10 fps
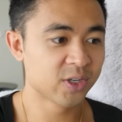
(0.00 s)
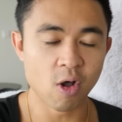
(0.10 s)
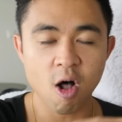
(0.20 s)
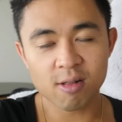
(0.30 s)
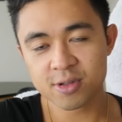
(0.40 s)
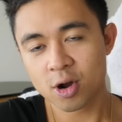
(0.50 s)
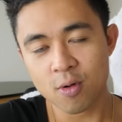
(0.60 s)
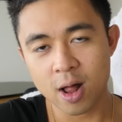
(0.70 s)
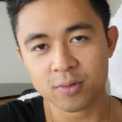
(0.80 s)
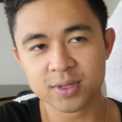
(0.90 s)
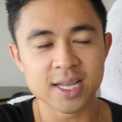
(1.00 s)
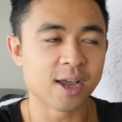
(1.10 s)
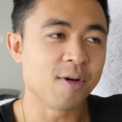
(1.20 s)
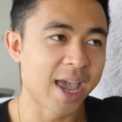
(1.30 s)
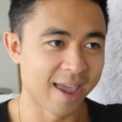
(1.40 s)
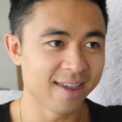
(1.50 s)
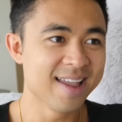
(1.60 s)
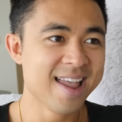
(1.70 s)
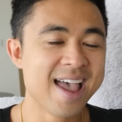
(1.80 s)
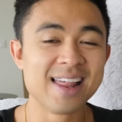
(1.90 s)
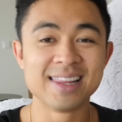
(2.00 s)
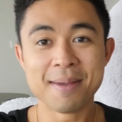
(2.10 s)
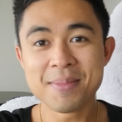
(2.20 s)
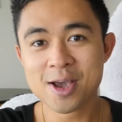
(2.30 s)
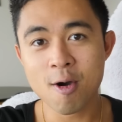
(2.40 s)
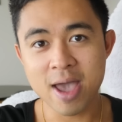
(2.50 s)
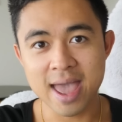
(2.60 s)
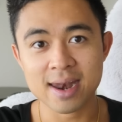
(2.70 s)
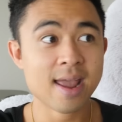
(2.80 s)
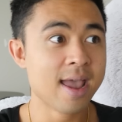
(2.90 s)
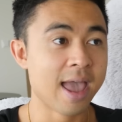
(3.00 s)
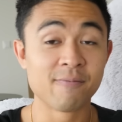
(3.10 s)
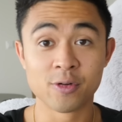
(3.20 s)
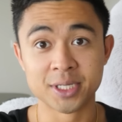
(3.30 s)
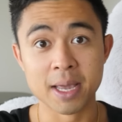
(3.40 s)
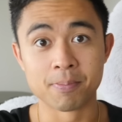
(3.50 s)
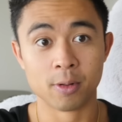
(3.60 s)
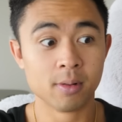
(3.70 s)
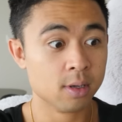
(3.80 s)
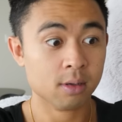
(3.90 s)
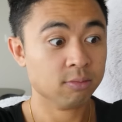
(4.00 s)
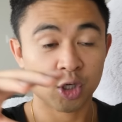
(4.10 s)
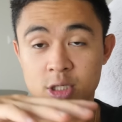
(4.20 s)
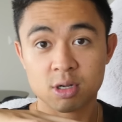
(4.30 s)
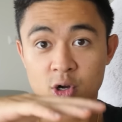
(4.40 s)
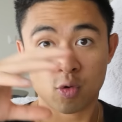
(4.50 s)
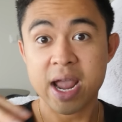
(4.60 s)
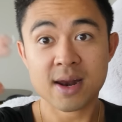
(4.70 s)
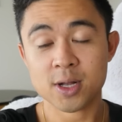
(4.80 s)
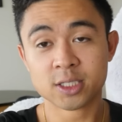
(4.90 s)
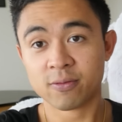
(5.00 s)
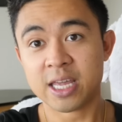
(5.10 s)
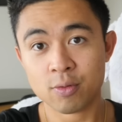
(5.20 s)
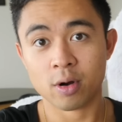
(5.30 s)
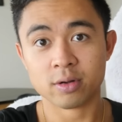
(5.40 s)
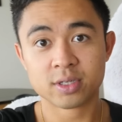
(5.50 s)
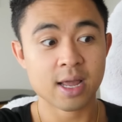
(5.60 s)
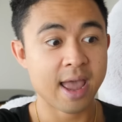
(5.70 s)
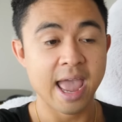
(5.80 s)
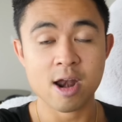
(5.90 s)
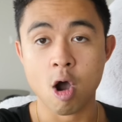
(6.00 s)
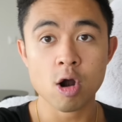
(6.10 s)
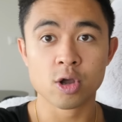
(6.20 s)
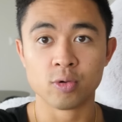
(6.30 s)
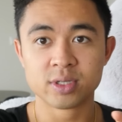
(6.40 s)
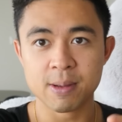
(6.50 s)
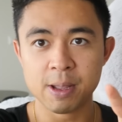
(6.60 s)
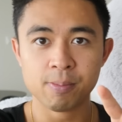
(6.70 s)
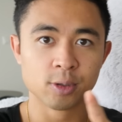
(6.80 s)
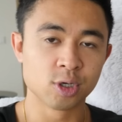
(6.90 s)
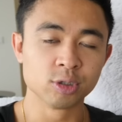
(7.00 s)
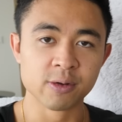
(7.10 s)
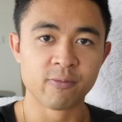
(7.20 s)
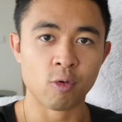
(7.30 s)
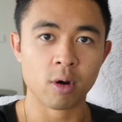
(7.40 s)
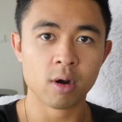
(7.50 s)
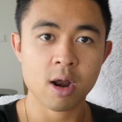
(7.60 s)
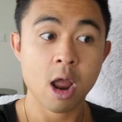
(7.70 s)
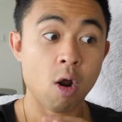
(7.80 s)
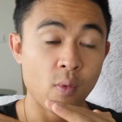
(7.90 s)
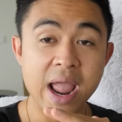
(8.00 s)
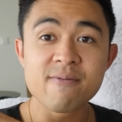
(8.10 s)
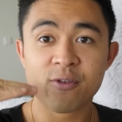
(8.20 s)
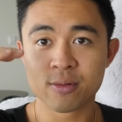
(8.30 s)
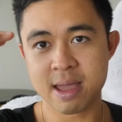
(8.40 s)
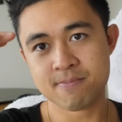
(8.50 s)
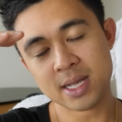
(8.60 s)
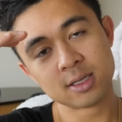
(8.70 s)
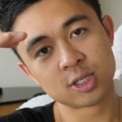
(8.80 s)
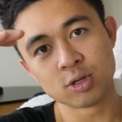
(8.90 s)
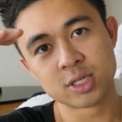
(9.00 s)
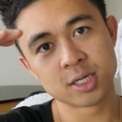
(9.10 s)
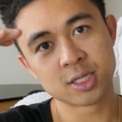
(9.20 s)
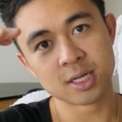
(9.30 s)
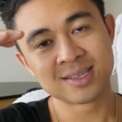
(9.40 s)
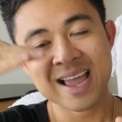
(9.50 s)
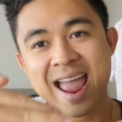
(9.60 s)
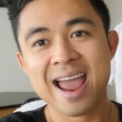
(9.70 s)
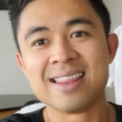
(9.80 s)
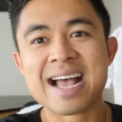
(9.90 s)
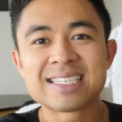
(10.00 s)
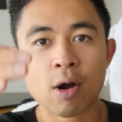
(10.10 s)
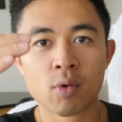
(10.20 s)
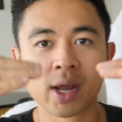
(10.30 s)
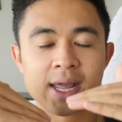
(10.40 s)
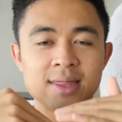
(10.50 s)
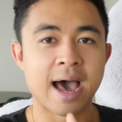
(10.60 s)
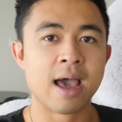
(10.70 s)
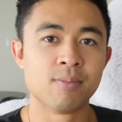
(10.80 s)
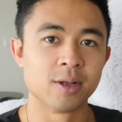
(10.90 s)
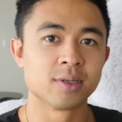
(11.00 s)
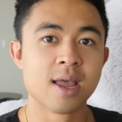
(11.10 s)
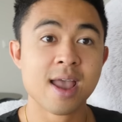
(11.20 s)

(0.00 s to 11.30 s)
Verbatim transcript: So all NerdWallet was like, okay, let me go ahead and, for example, just create a bunch of keywords and articles that people are searching for rank for them in search engines, and that's how we're gonna get the eyeballs.